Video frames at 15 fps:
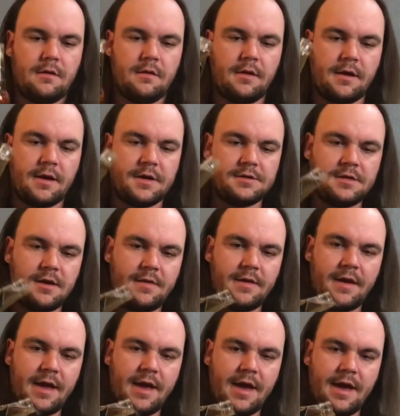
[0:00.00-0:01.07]
like I said,
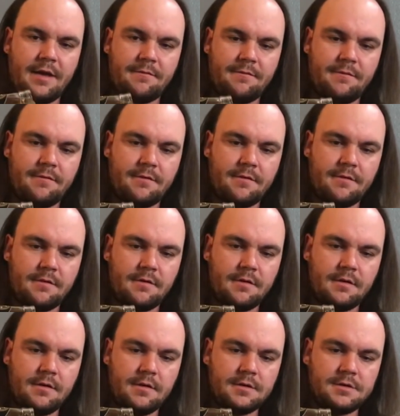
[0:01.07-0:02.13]
half
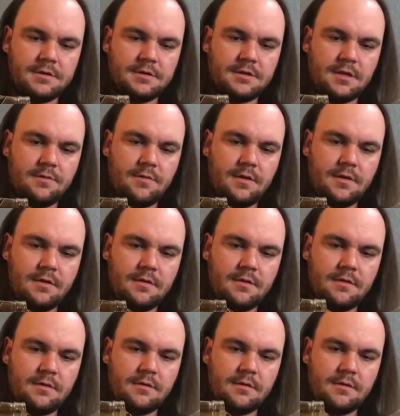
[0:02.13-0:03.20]

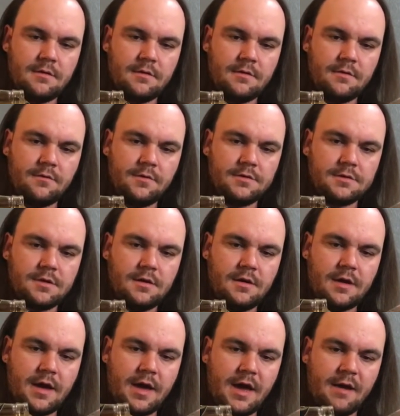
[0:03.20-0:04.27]
cinnamon whiskey,
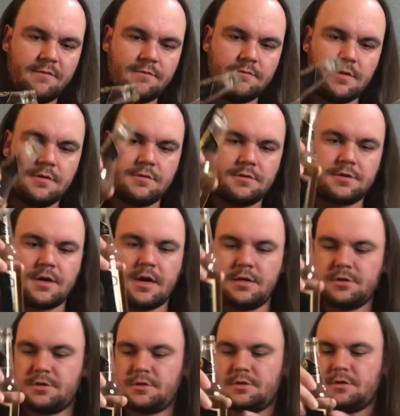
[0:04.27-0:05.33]
half
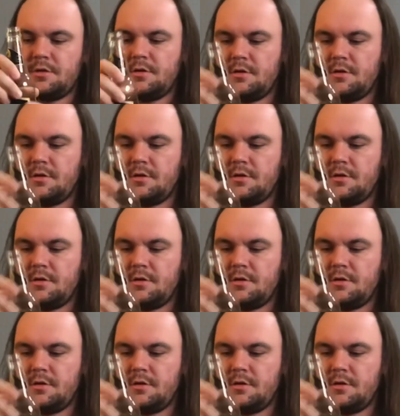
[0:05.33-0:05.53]
butterscotch.